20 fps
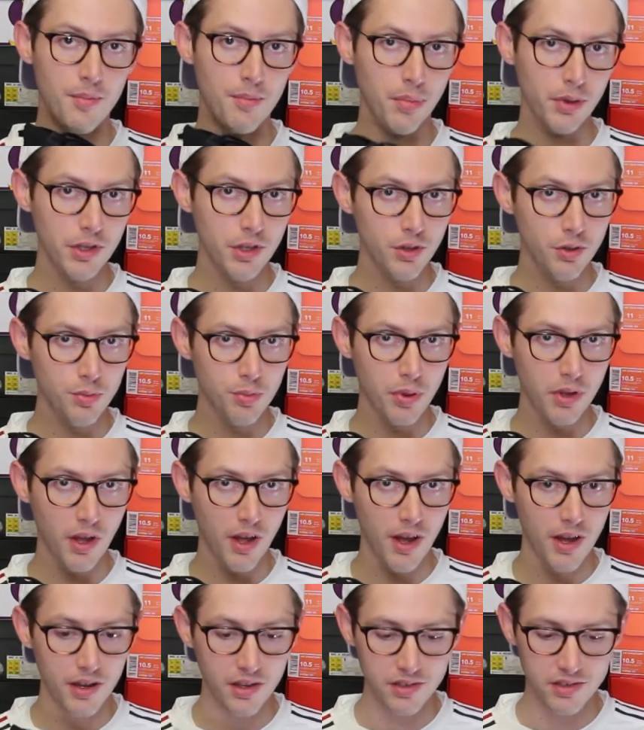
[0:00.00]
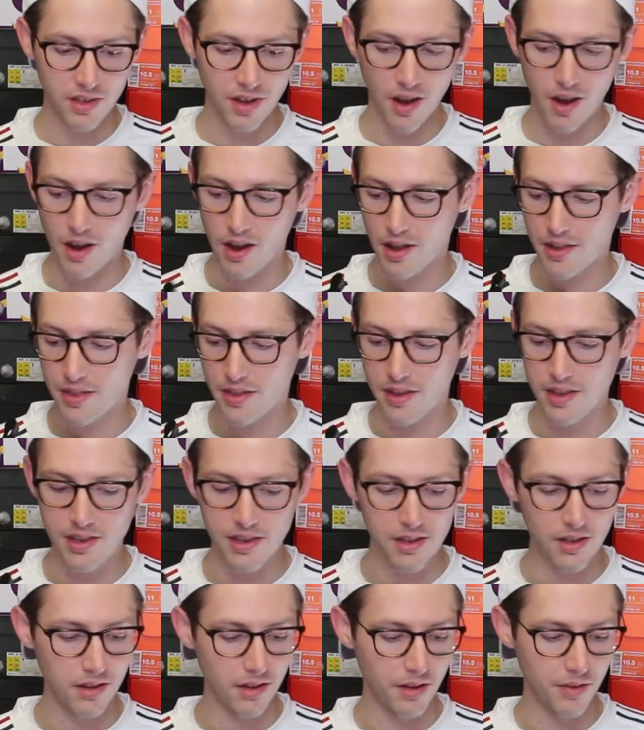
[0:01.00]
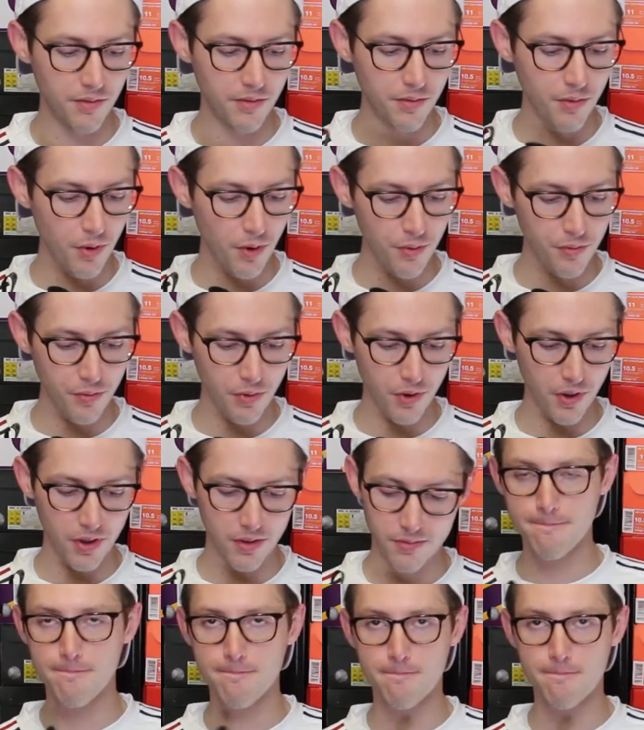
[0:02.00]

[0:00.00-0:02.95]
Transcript: blue plugs on the heel and forefoot.